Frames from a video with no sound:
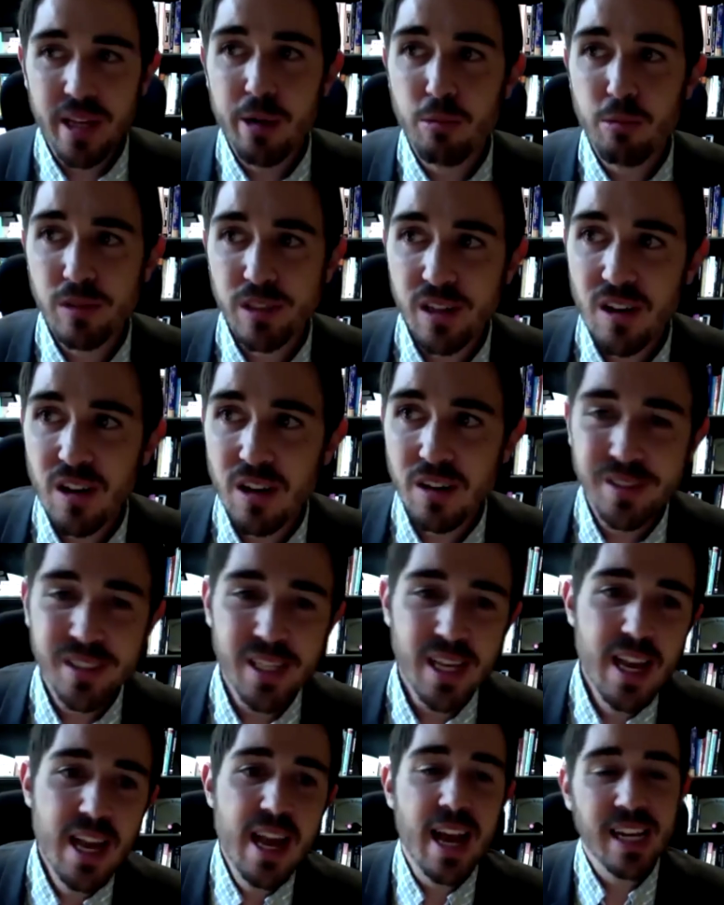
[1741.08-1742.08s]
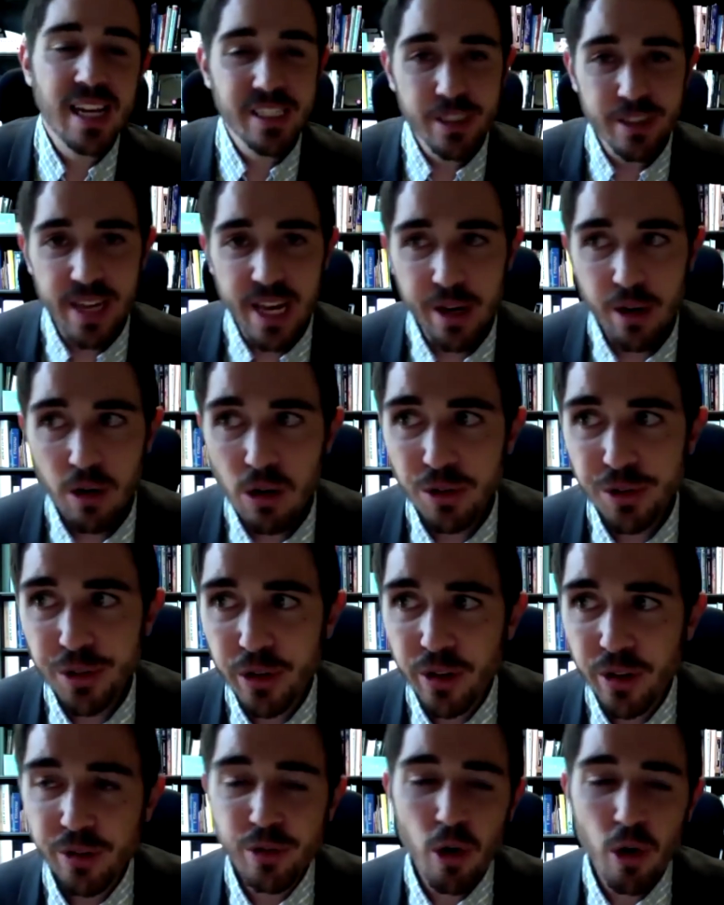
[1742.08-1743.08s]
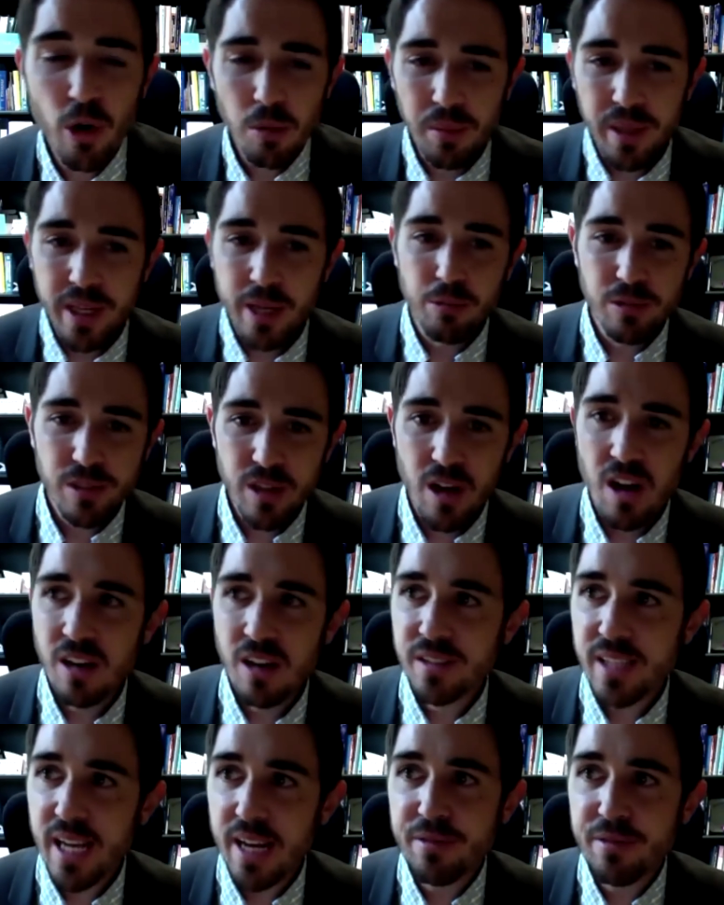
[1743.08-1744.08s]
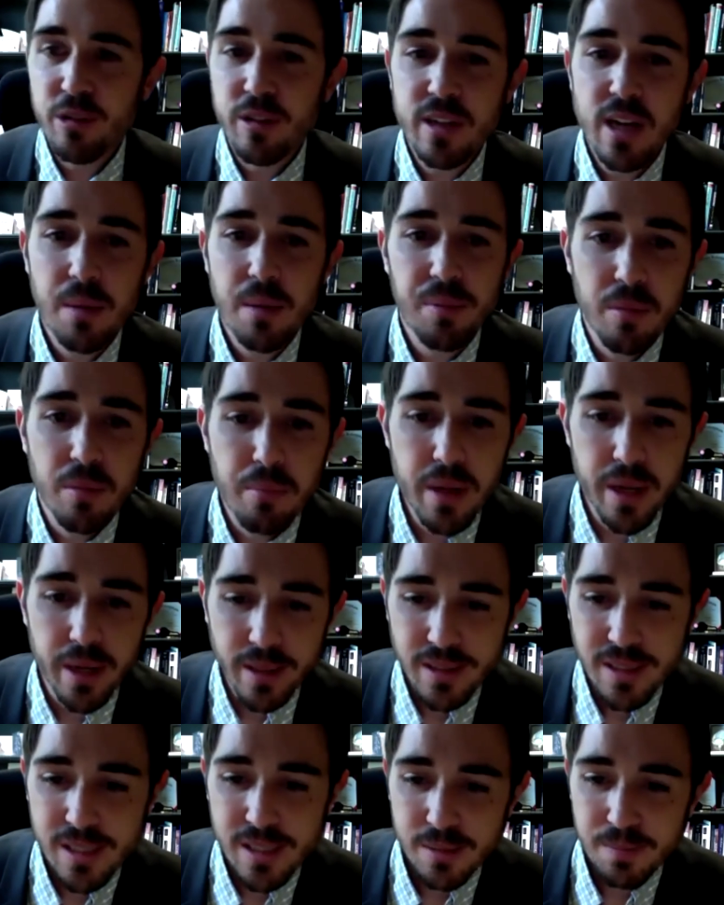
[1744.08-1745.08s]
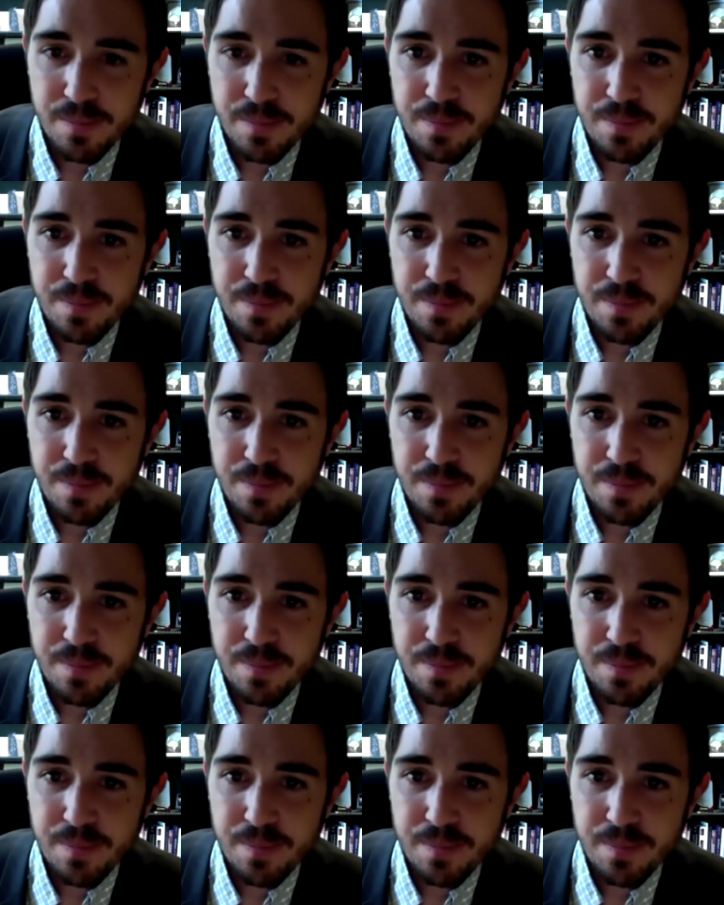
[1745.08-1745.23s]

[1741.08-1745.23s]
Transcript: it resolves. As you get older, normally it resolves after a couple of minutes.